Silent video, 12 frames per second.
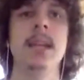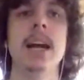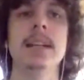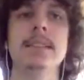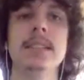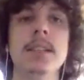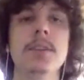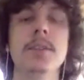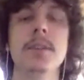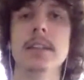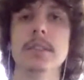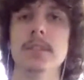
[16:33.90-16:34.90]
I'd sing you
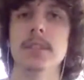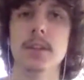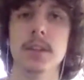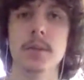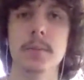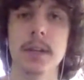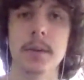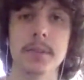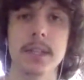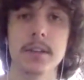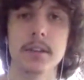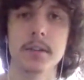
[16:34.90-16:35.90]
guys a solo, but I'm
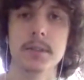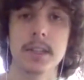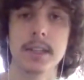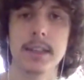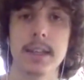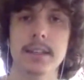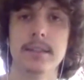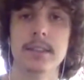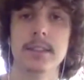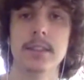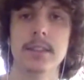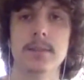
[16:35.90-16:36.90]
terrible at that.
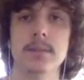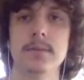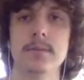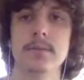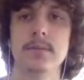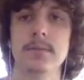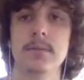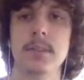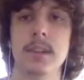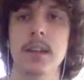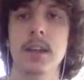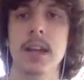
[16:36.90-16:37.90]
So,
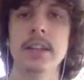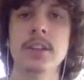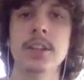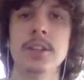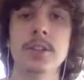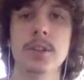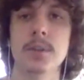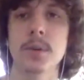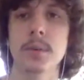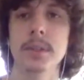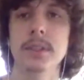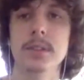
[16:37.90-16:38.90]
and you don't
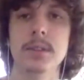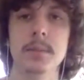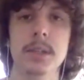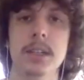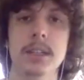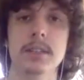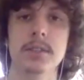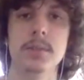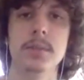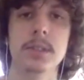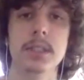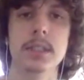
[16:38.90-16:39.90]
want me to be honest. You
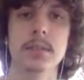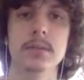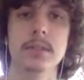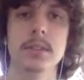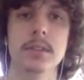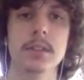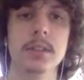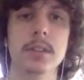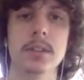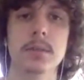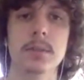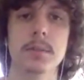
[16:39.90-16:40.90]
really don't. You
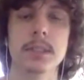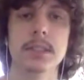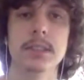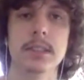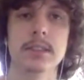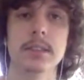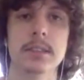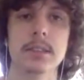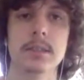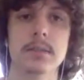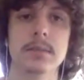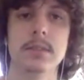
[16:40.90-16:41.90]
don't want me to sing a
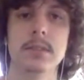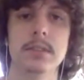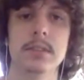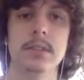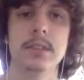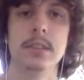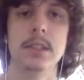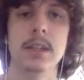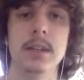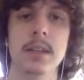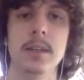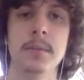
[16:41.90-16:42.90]
solo.
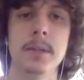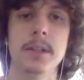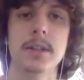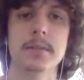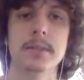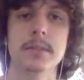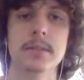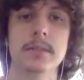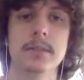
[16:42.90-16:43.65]
It'd be awful.